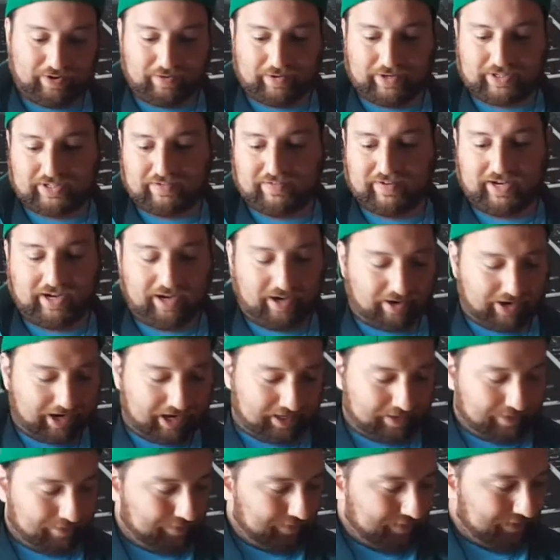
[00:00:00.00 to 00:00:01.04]
the rest of it. All
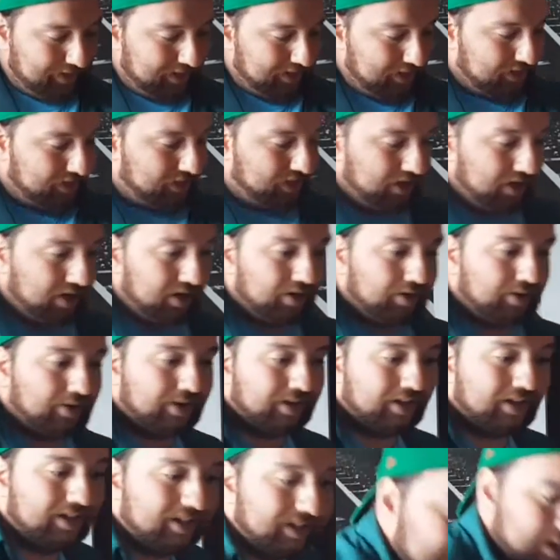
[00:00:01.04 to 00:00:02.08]
right, so,
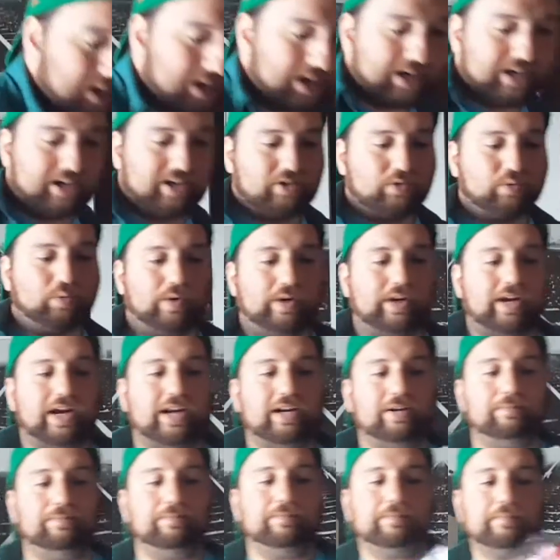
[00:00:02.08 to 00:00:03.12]
all right, here's one
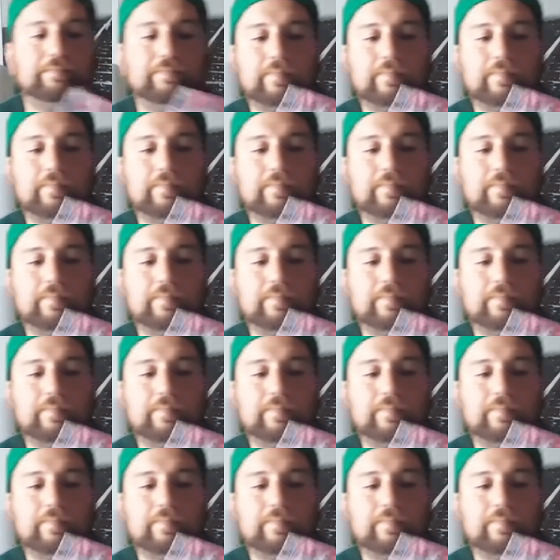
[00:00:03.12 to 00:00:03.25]
item.